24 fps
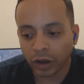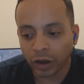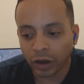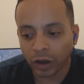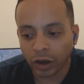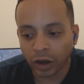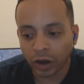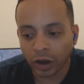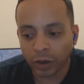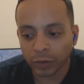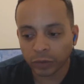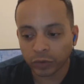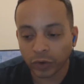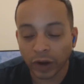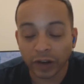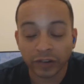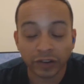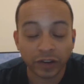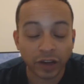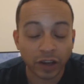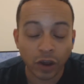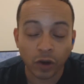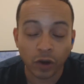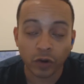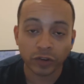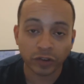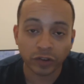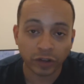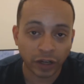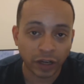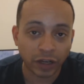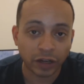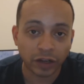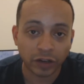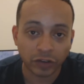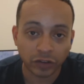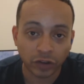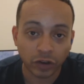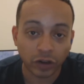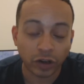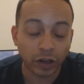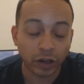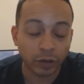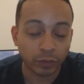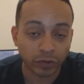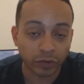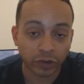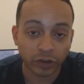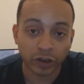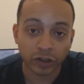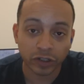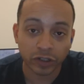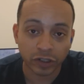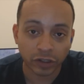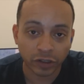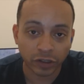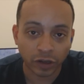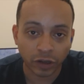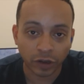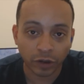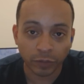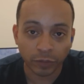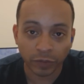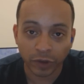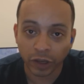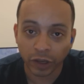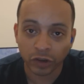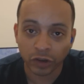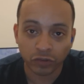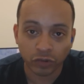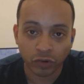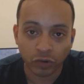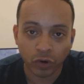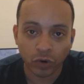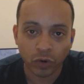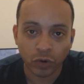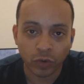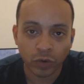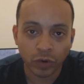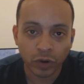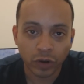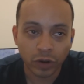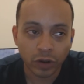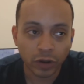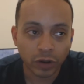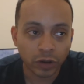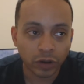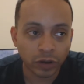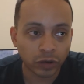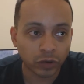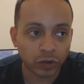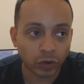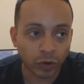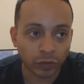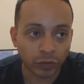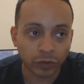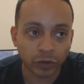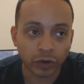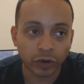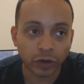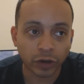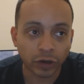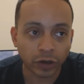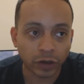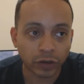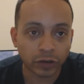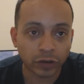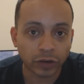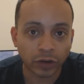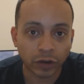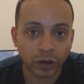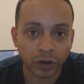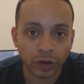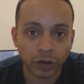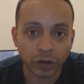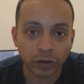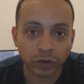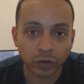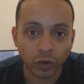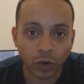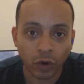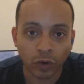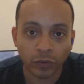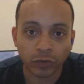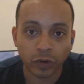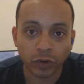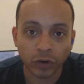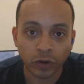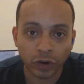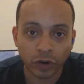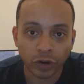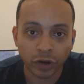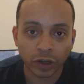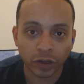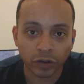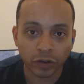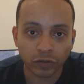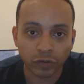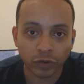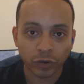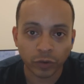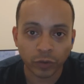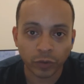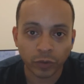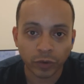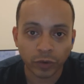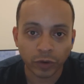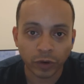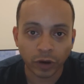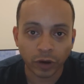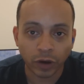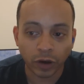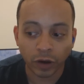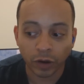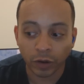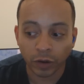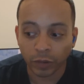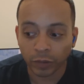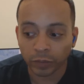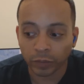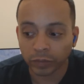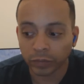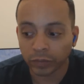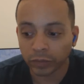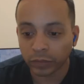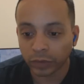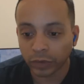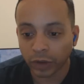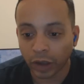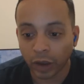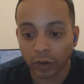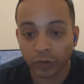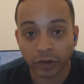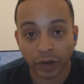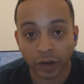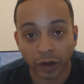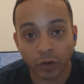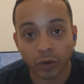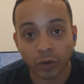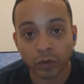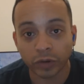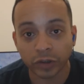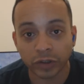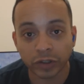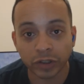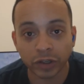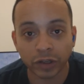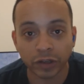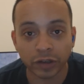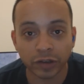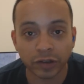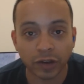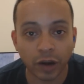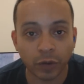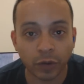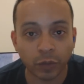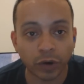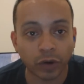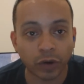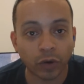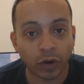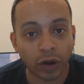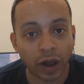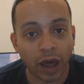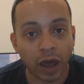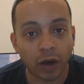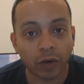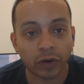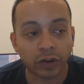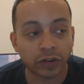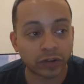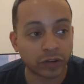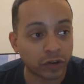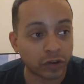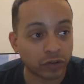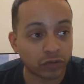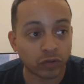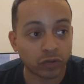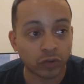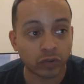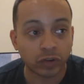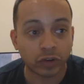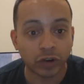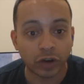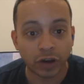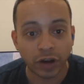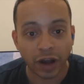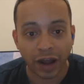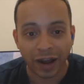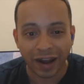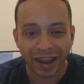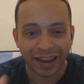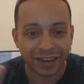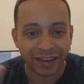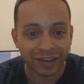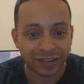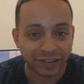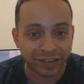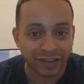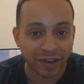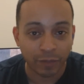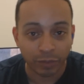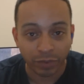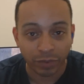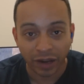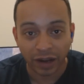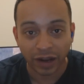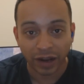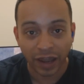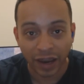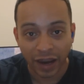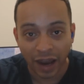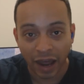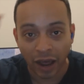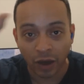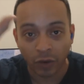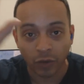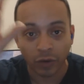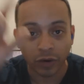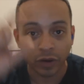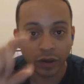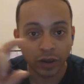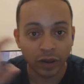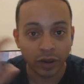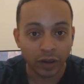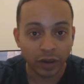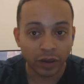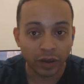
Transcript: Um, so I see, oh, it's clean. It's a clean production. Um, the intro is off the hook. It's a it's an off the hook intro. Um, I was like, holy shit, this guy went all out. His intro's good. I like his template layout.